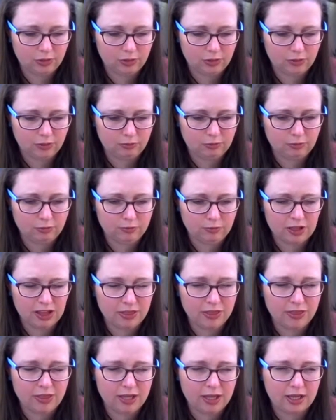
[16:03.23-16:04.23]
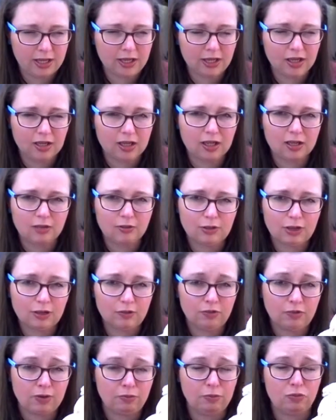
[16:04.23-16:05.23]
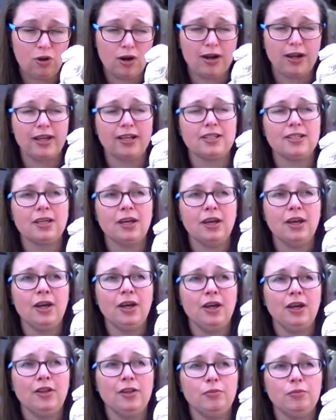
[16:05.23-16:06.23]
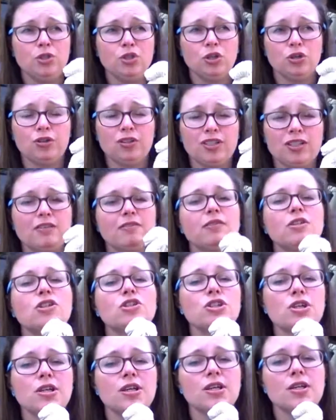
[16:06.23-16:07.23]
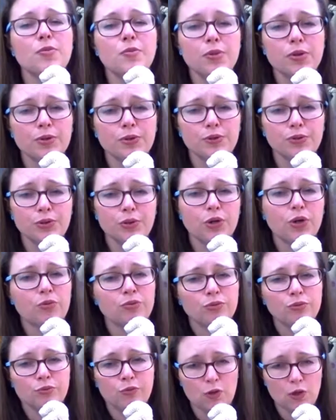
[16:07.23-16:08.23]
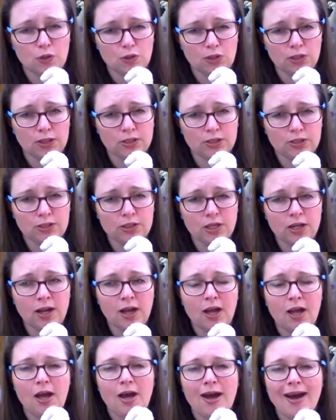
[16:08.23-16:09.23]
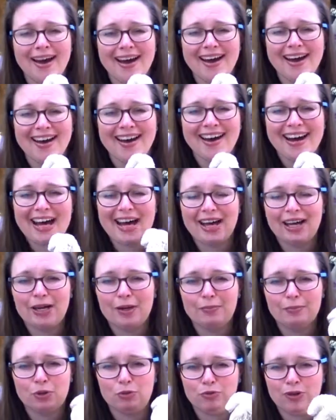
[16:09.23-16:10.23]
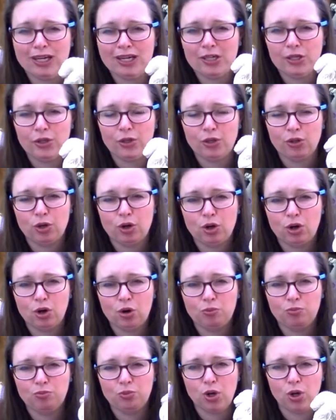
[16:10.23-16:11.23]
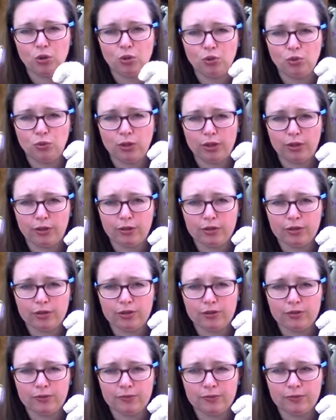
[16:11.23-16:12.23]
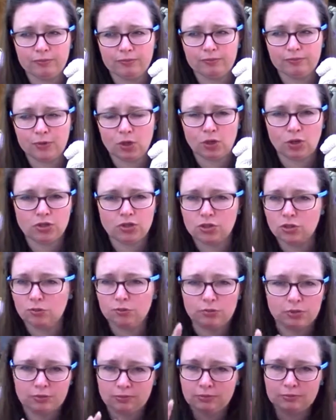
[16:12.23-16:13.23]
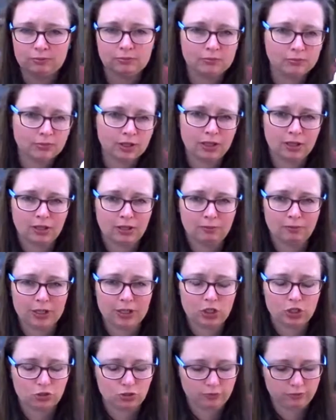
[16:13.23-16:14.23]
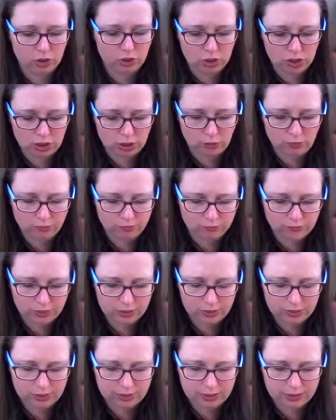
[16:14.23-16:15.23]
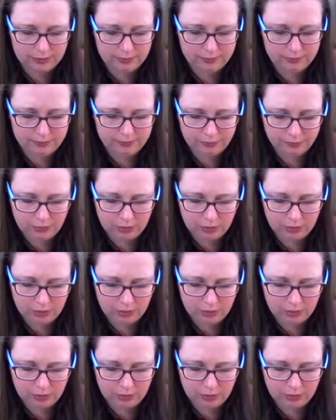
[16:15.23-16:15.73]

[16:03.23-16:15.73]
I think, if I'm right, the majority of the sheep that come from Falkland are Merino or Polworth, or some mixture of the two. And